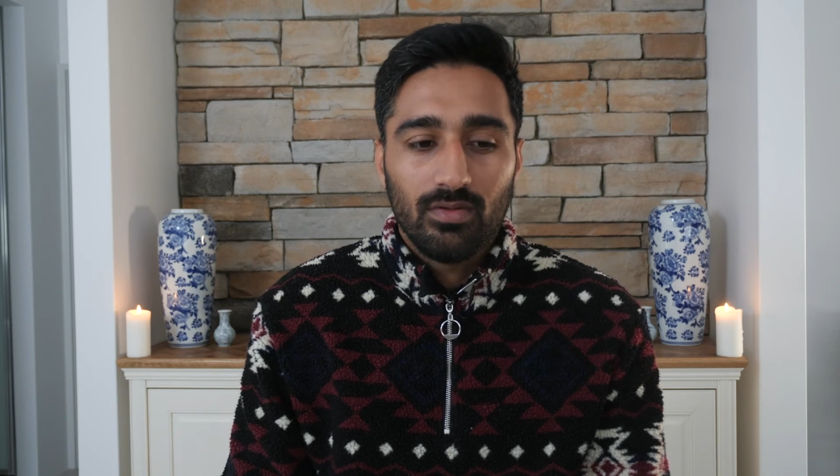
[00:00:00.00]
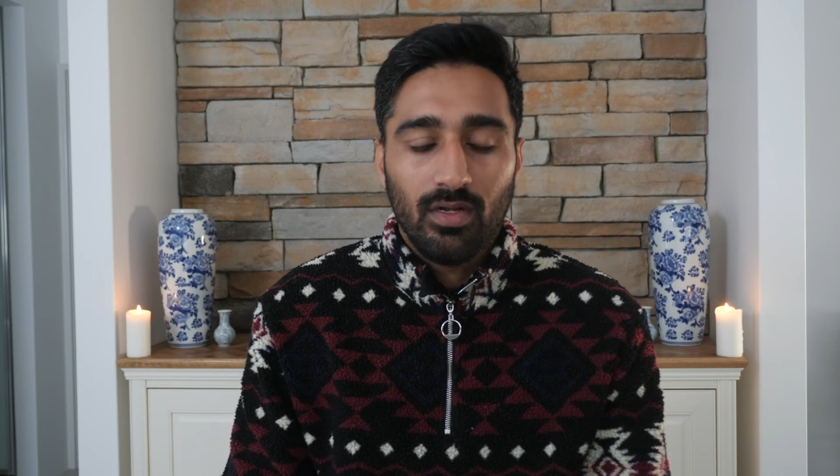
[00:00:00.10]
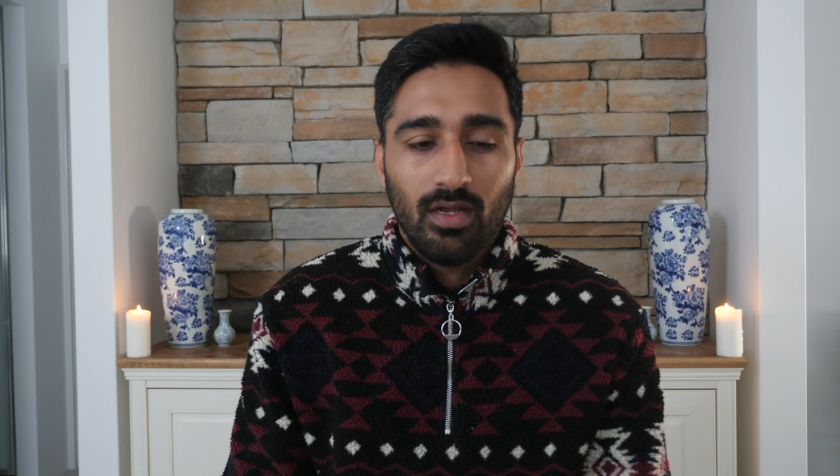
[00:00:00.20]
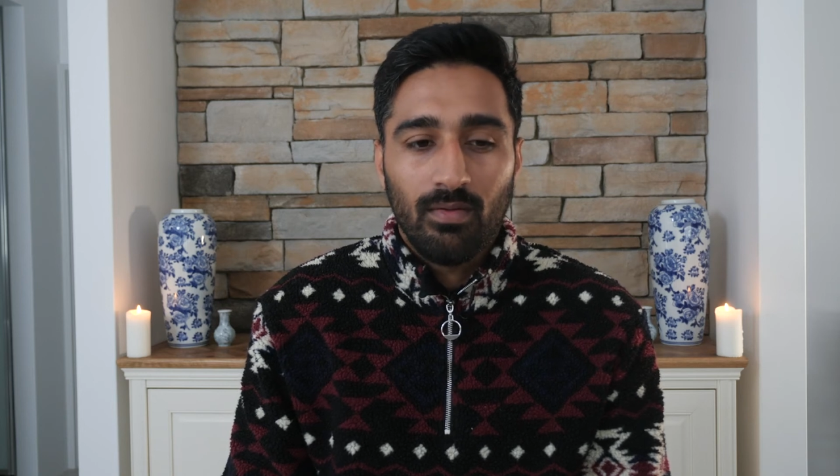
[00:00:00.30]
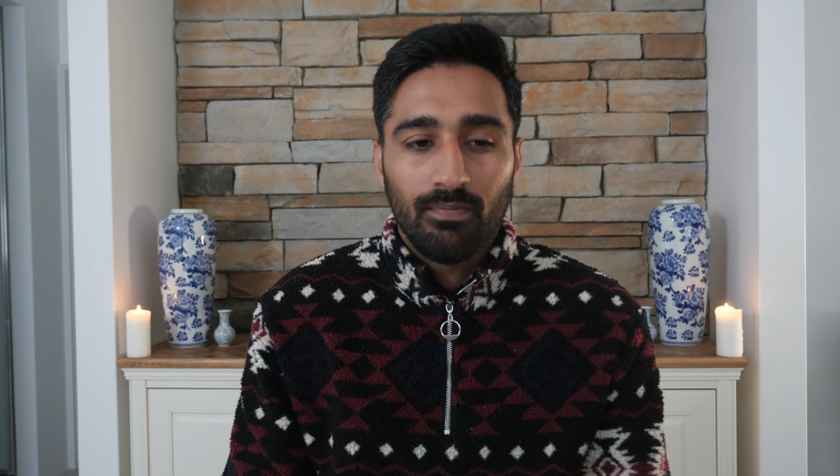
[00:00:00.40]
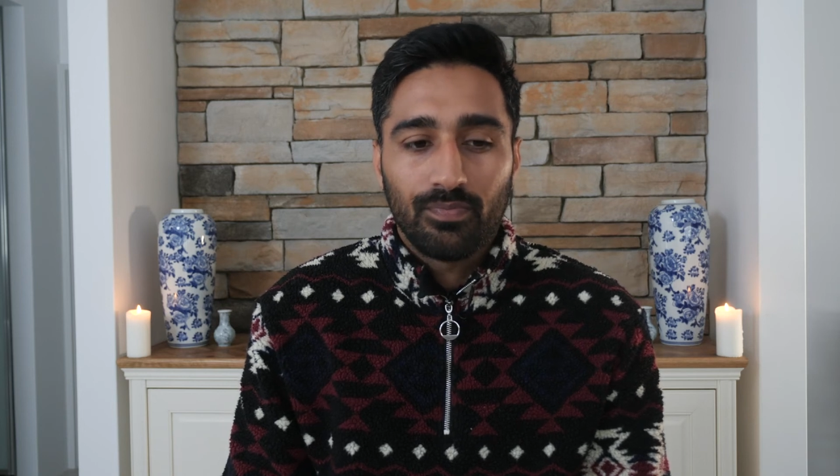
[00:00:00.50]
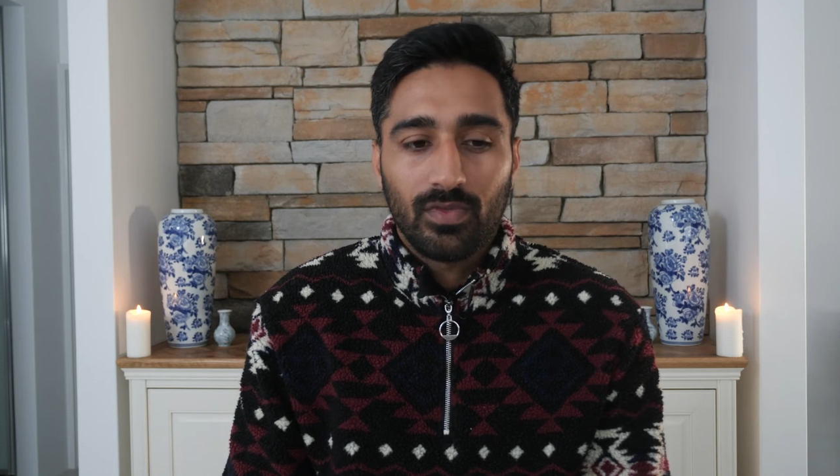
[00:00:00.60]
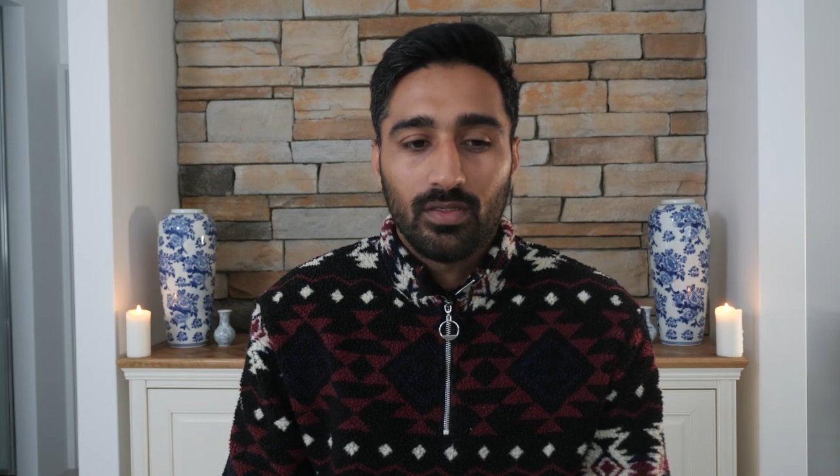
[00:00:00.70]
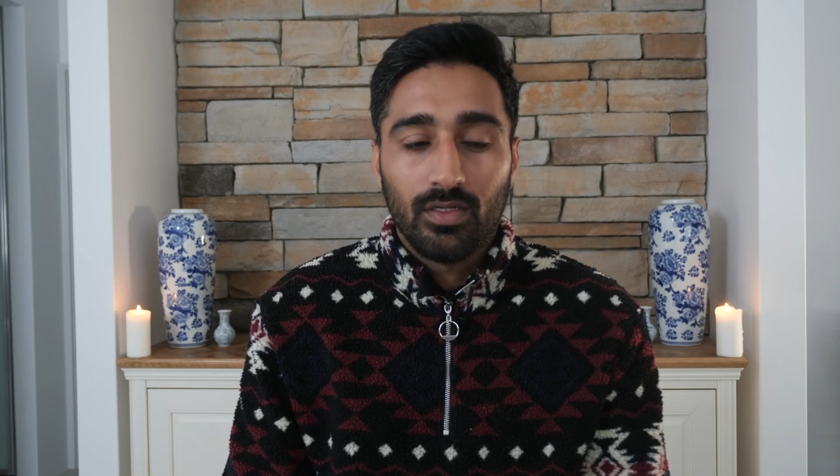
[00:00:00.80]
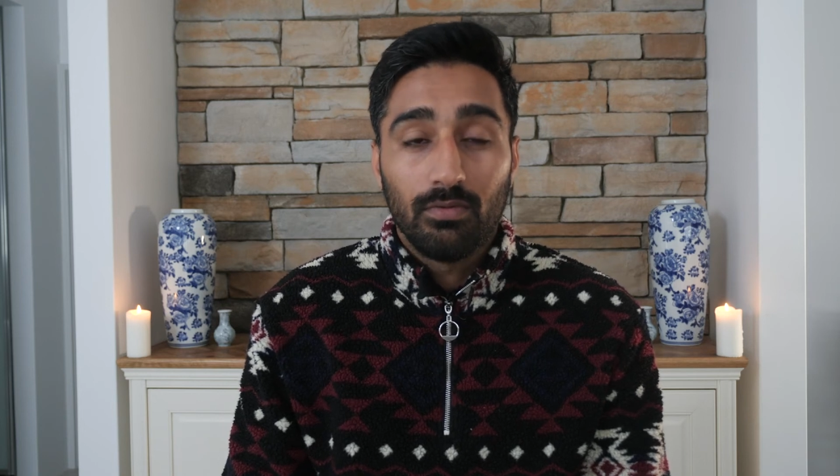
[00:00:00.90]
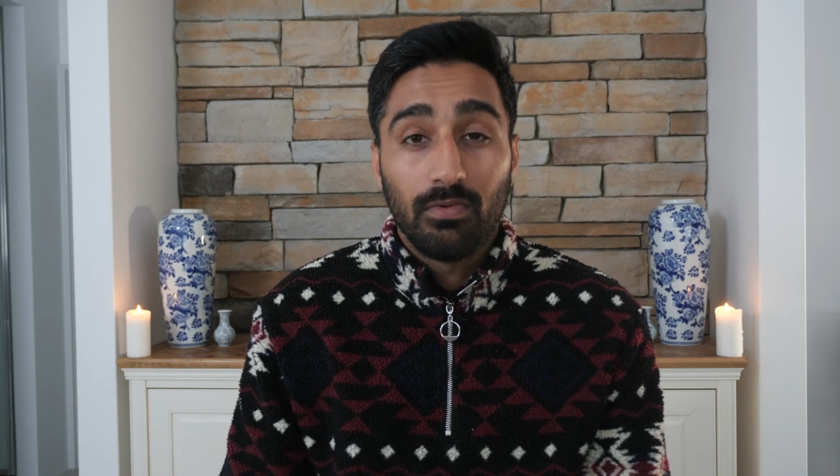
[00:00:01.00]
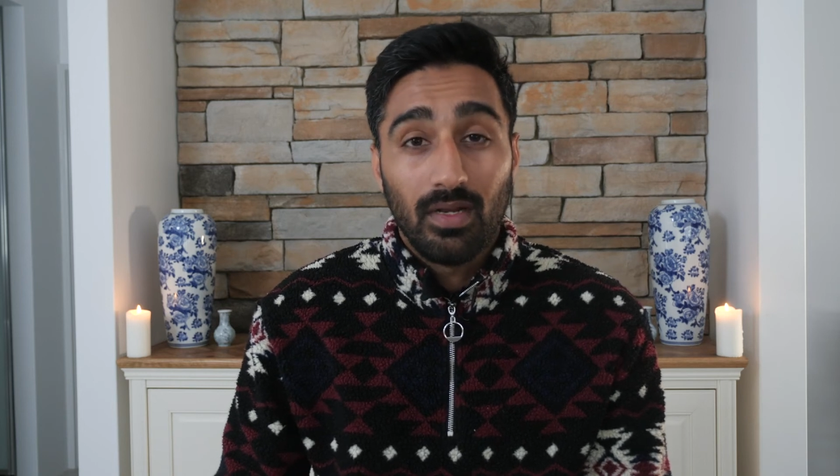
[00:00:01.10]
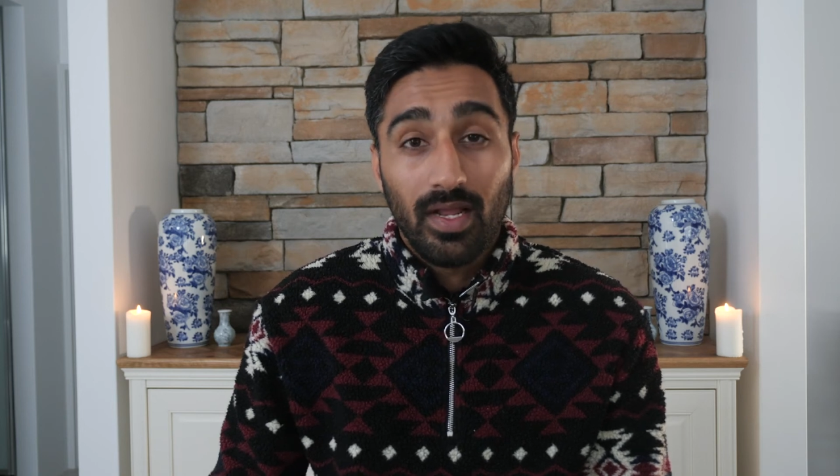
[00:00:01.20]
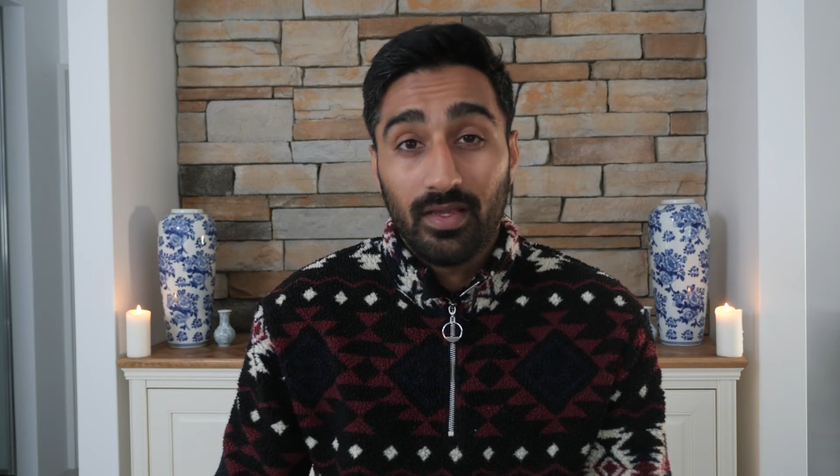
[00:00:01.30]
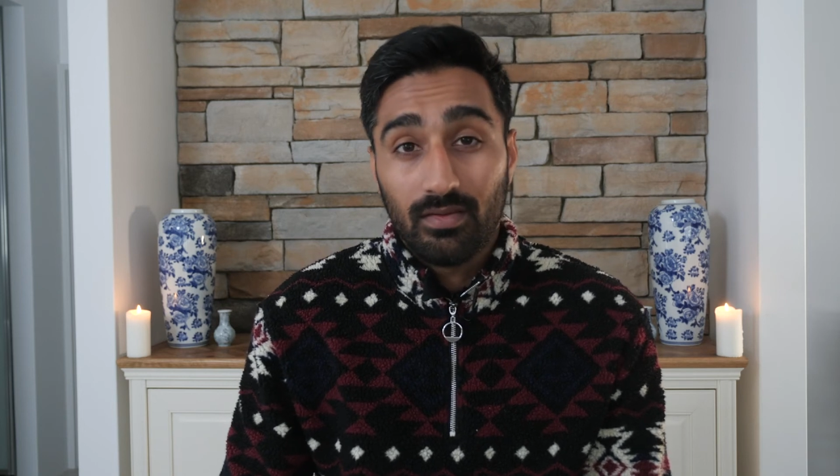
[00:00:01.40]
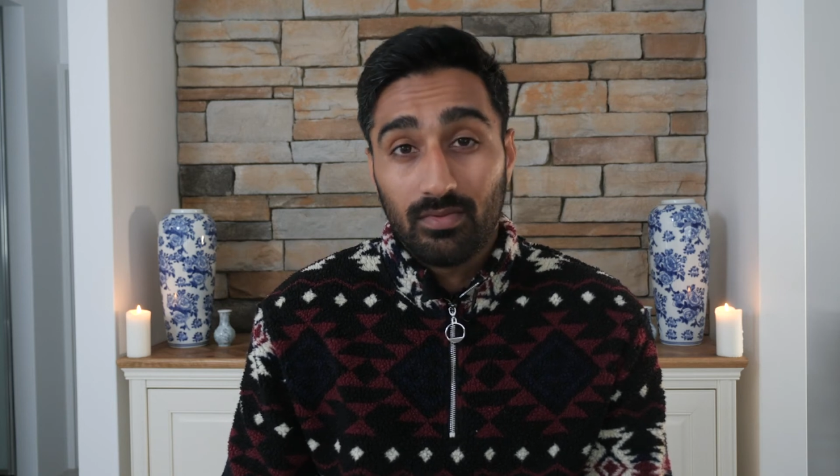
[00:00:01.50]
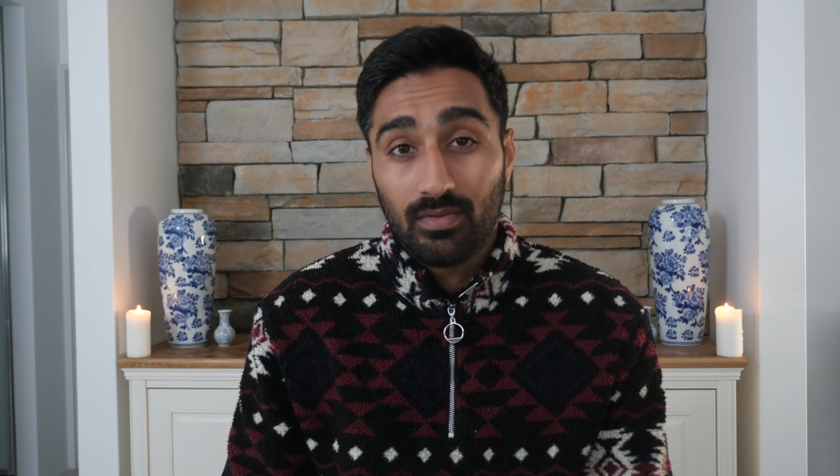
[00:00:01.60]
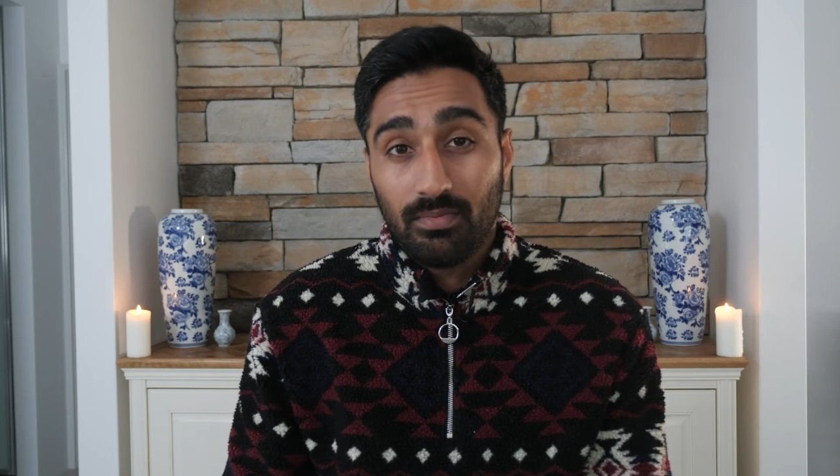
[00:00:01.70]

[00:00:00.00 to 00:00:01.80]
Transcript: relay